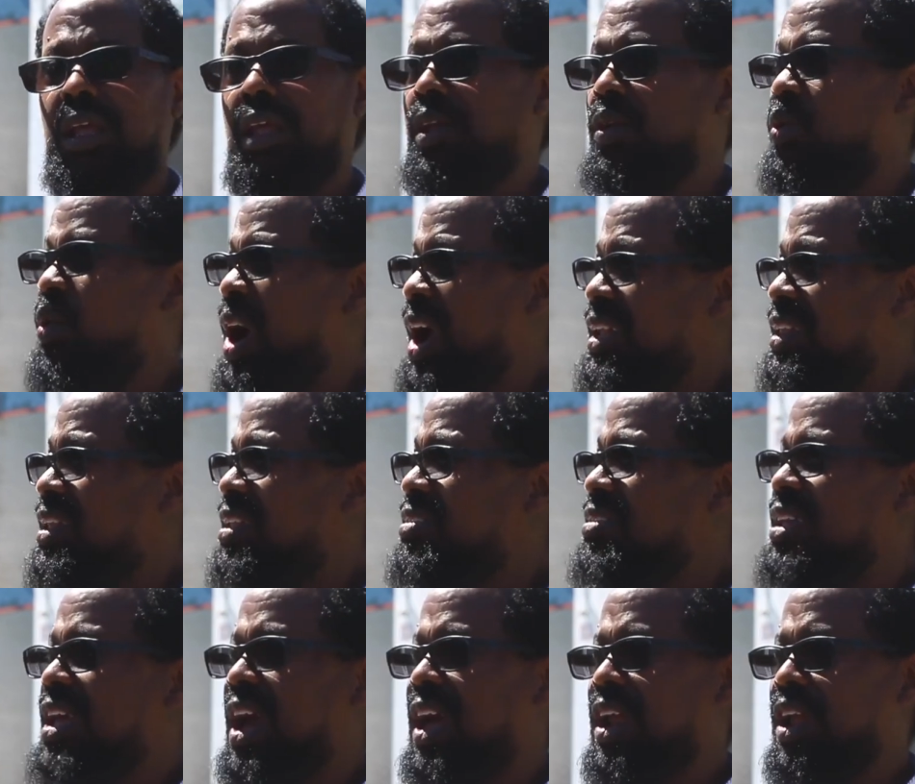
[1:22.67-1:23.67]
the
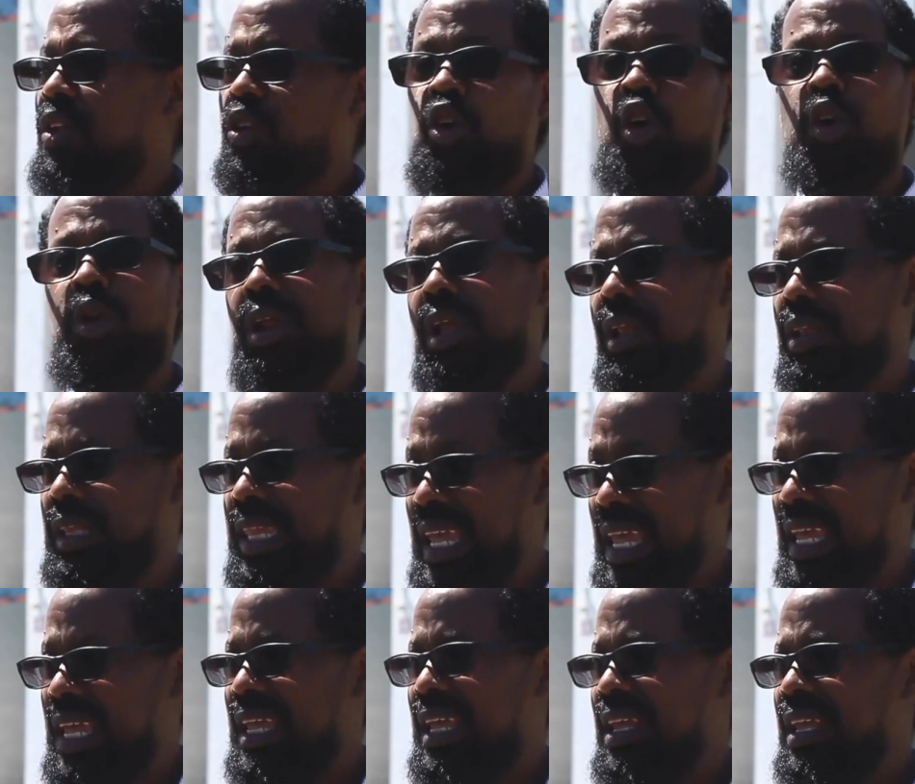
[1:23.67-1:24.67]
CRA don't
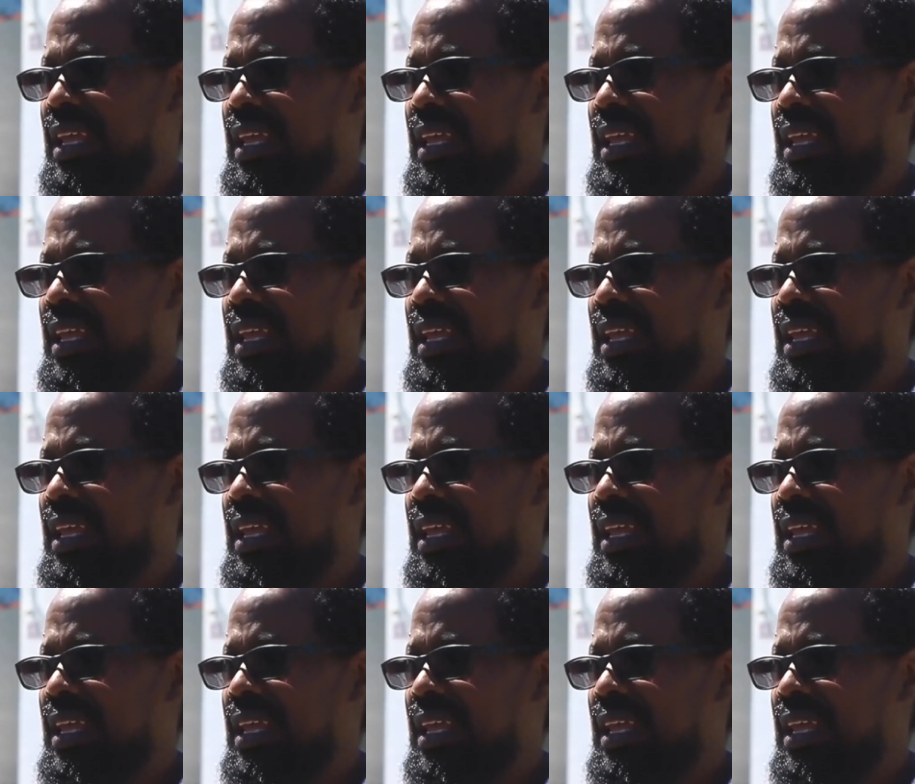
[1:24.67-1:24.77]
take